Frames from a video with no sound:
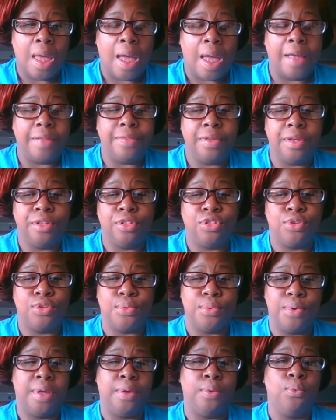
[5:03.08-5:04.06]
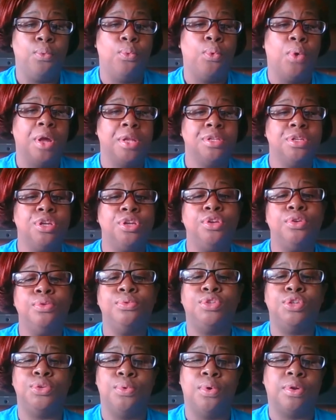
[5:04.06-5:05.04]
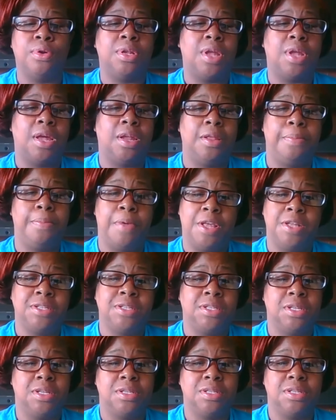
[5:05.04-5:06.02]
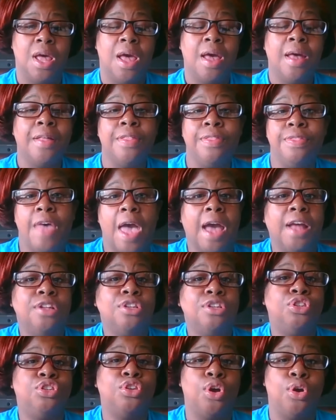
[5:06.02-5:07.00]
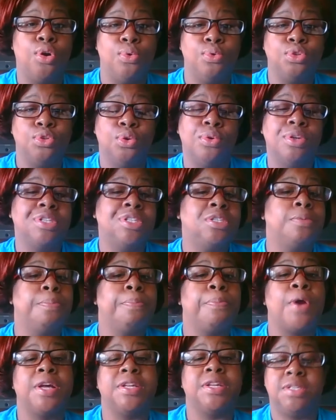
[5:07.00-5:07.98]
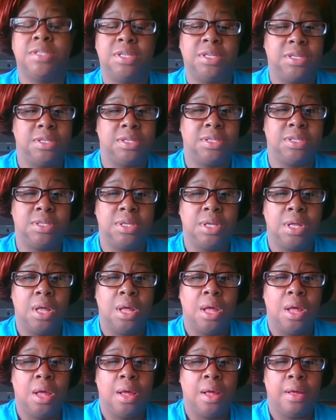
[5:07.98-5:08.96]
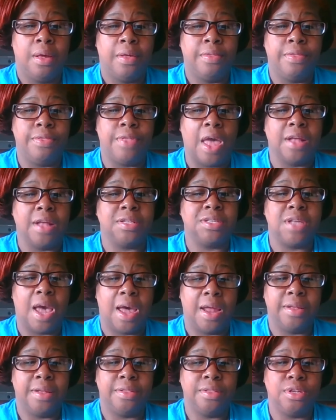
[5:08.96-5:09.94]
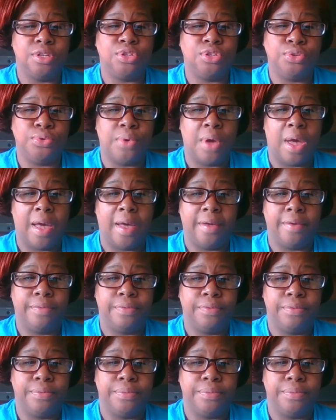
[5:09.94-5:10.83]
And then three, what do you do on a daily basis that shows or expresses that talent that you have?